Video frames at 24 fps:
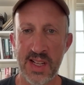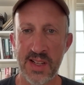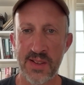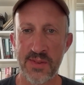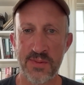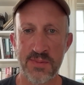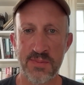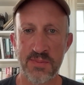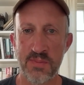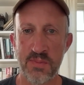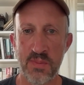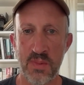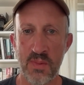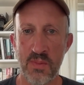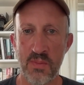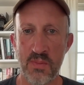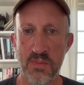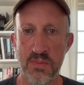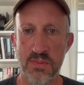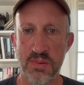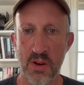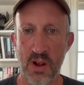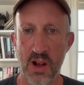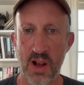of
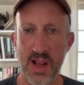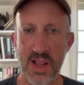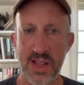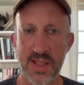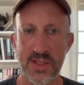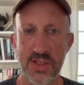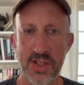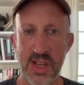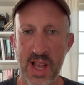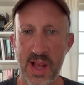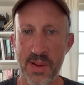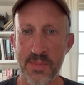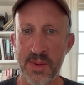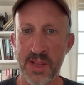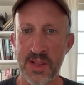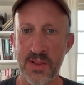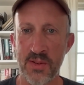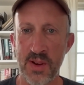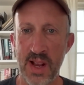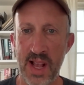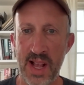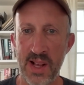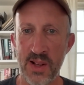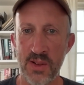brought Chapman
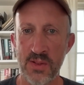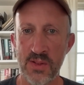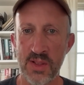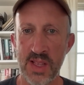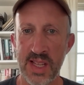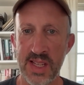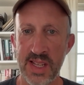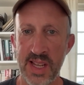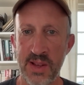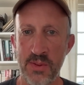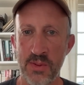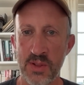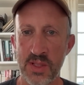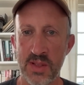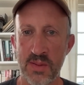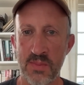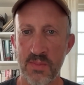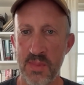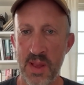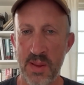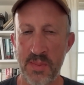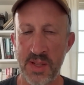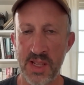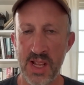around, that he was
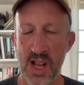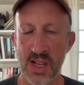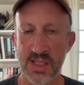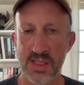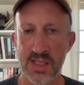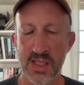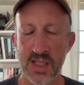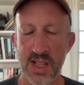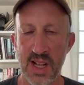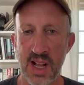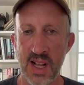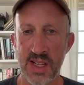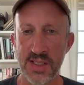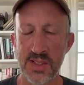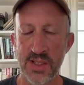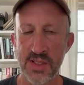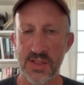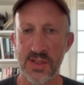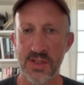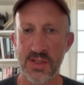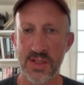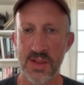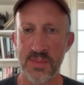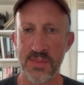maybe knocked unconscious
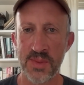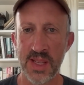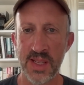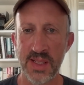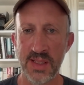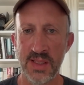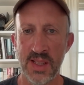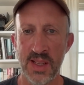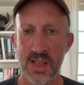or something?